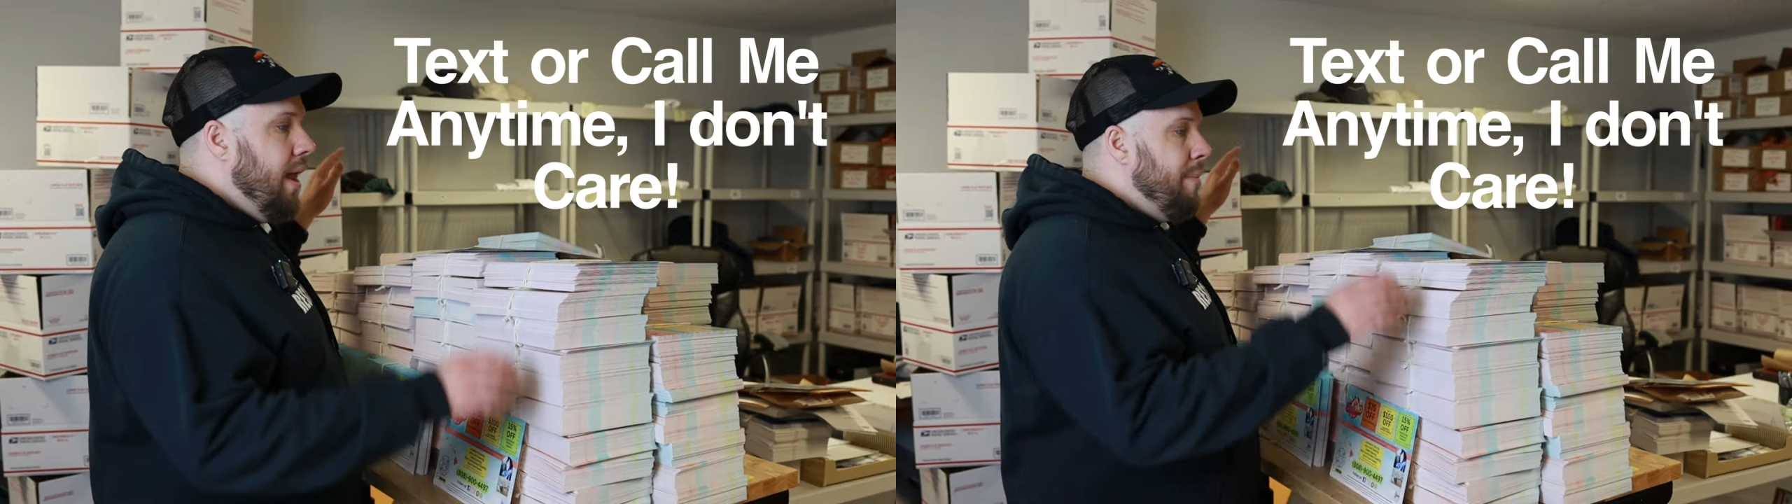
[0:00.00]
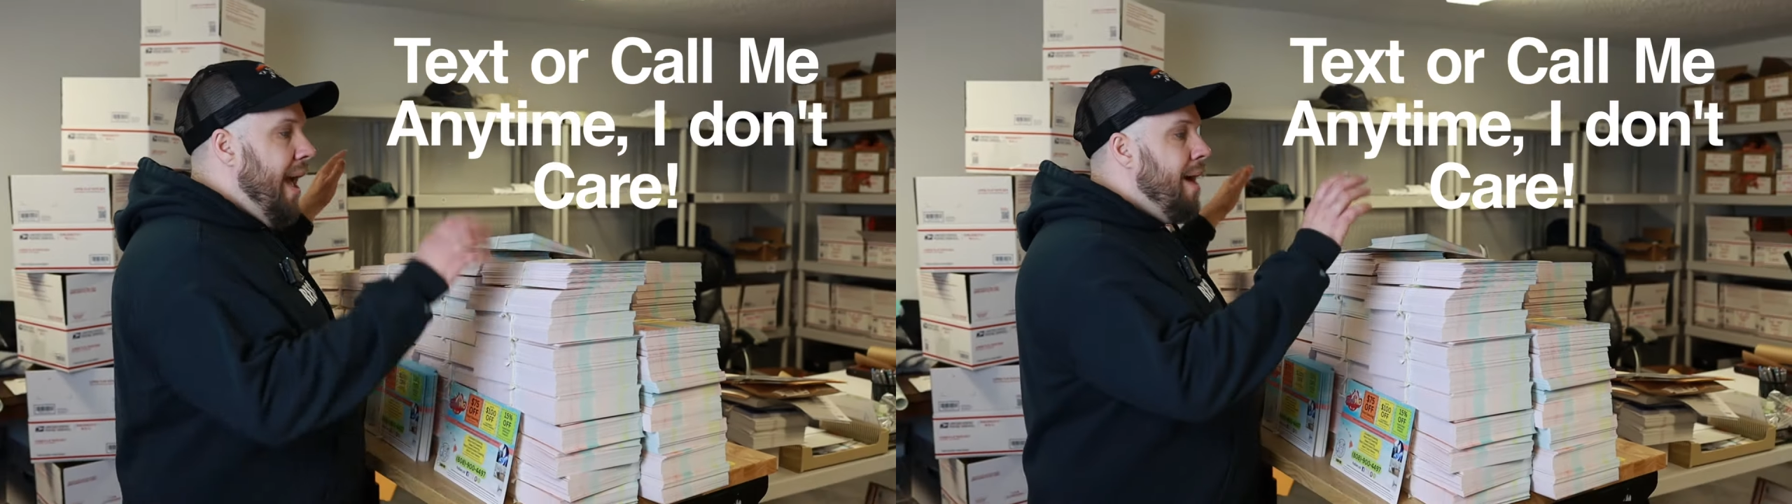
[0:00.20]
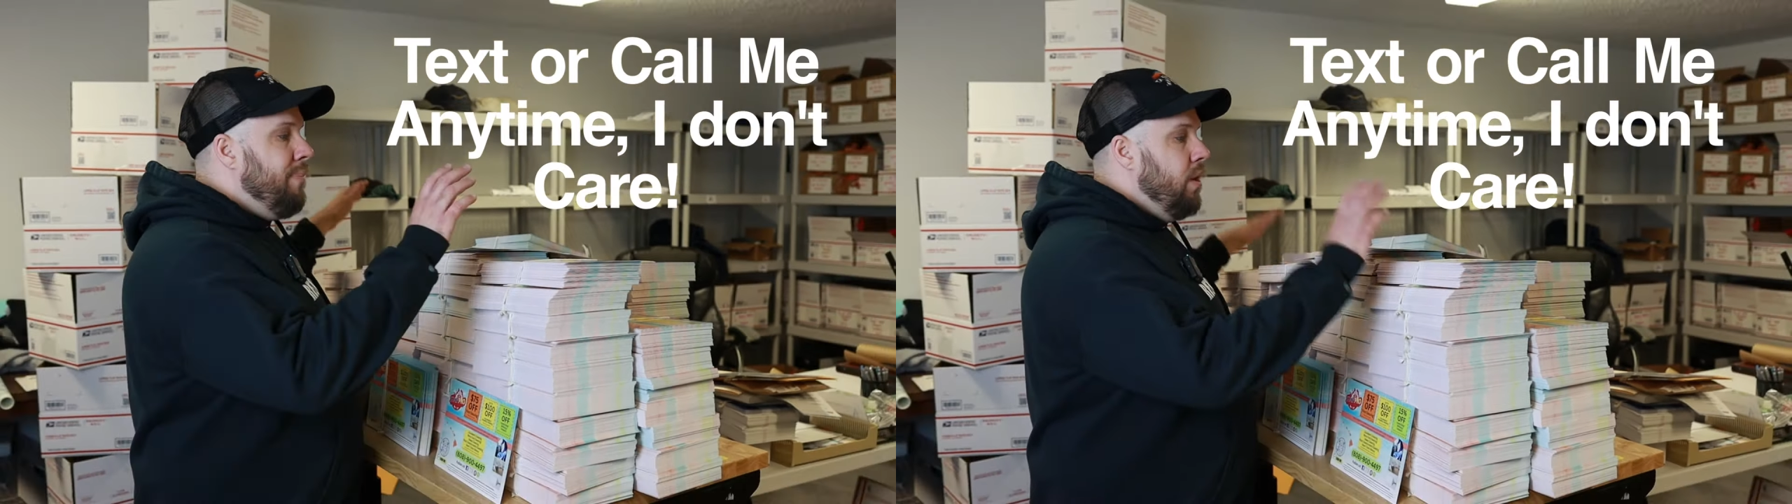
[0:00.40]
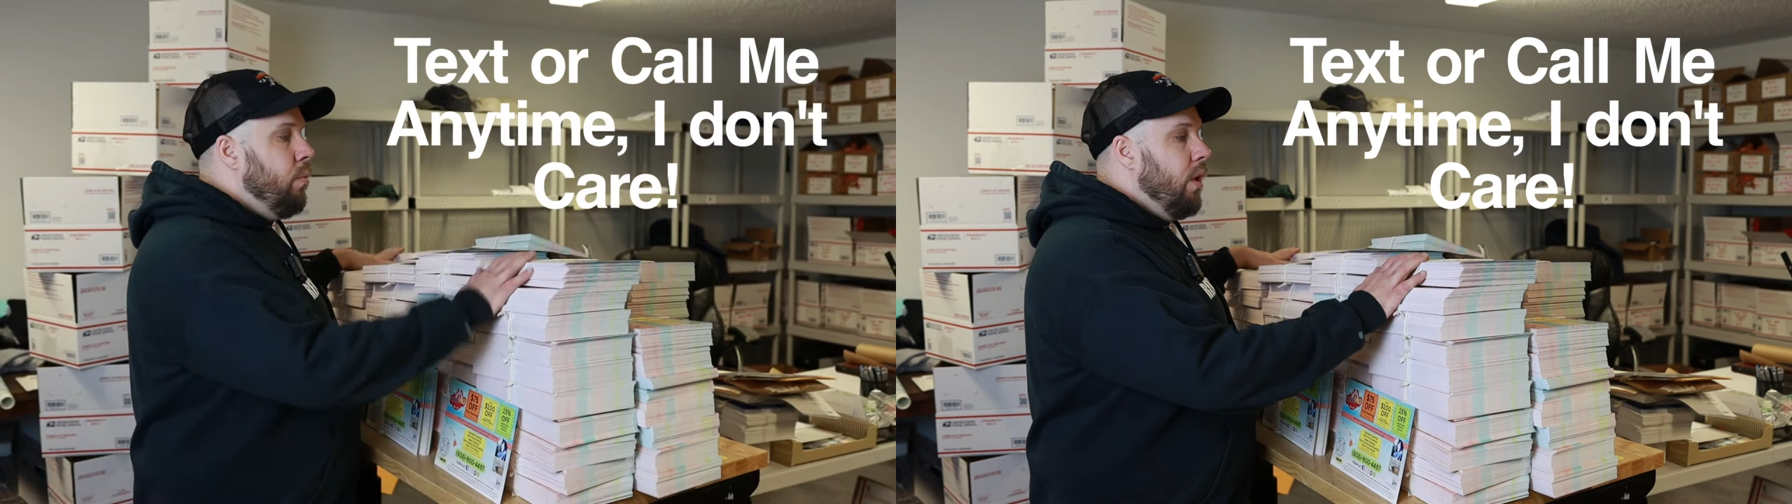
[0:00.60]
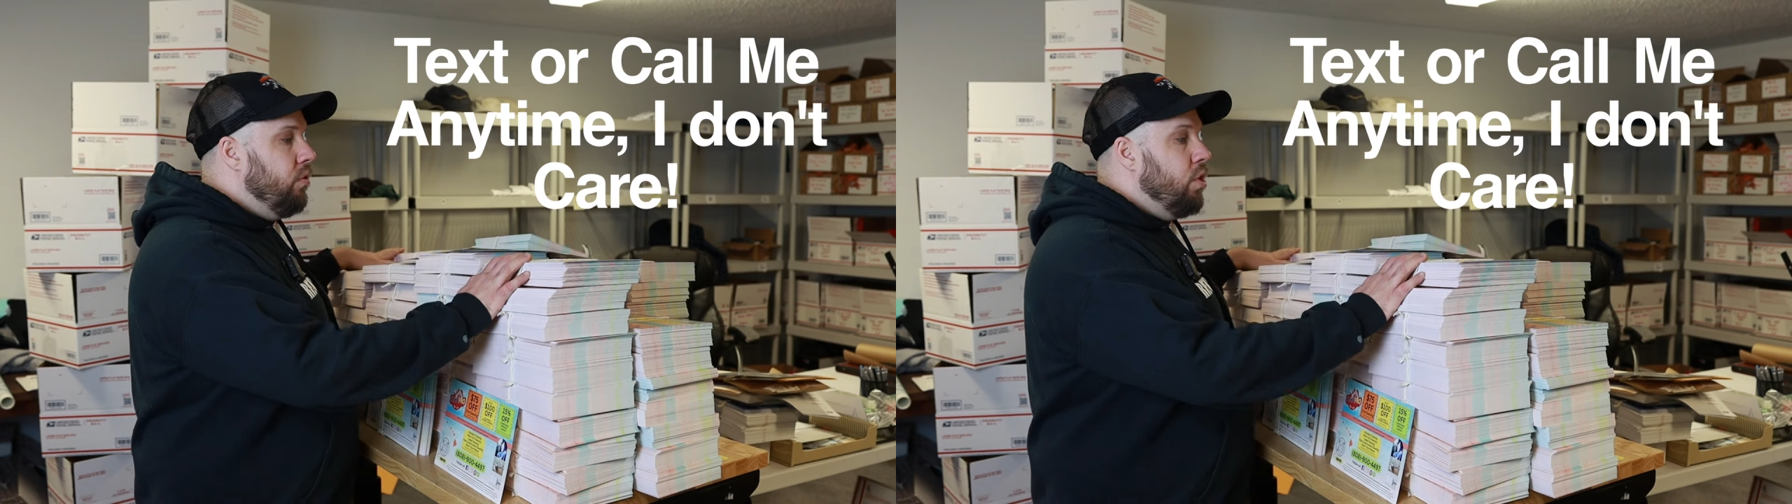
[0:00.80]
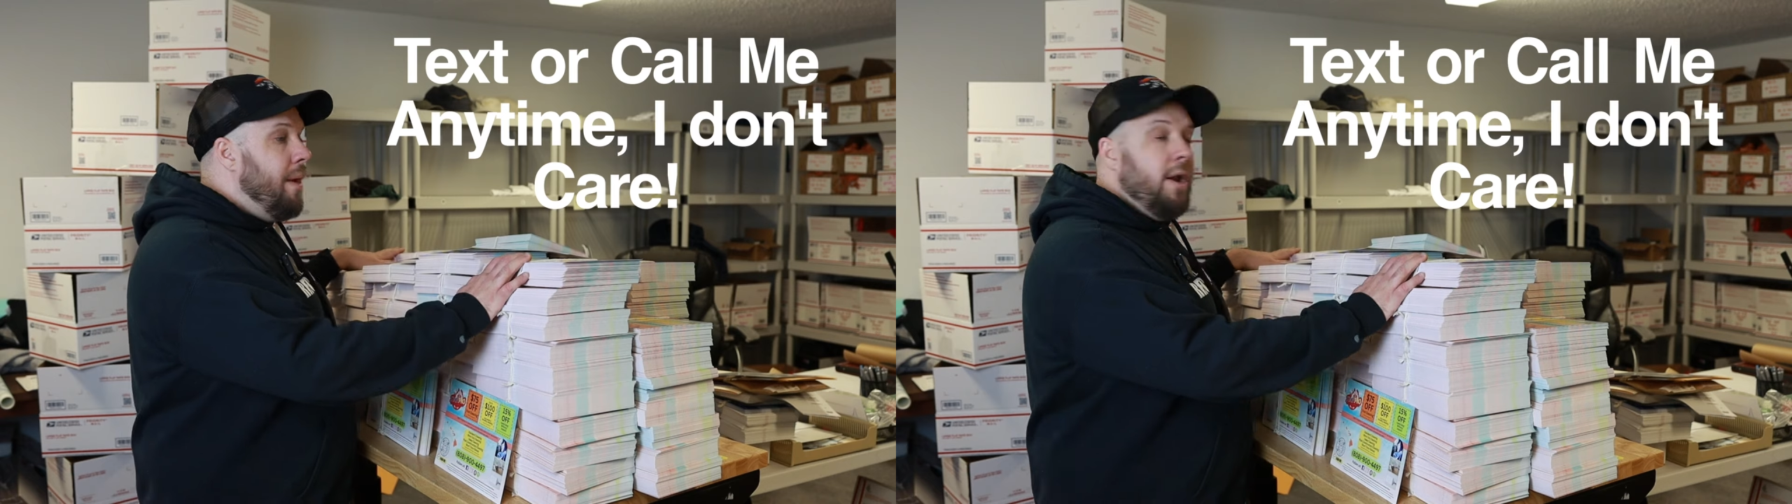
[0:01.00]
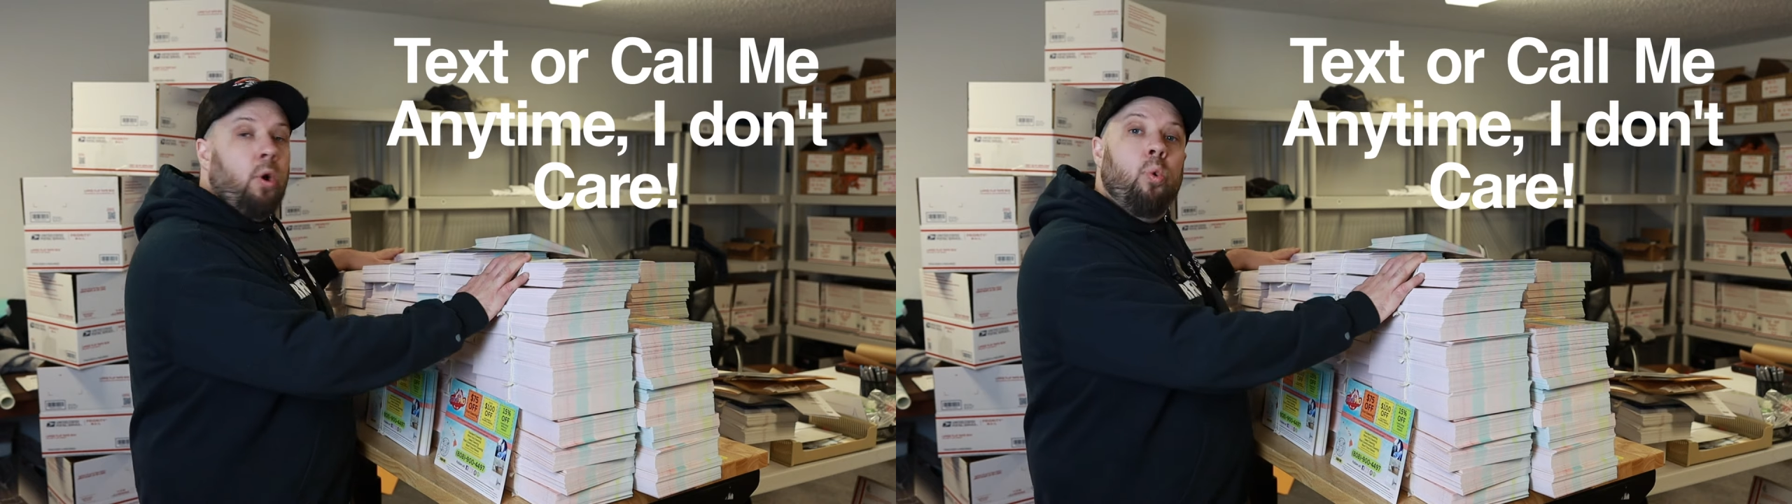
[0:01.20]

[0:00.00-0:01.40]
and I'm happy no matter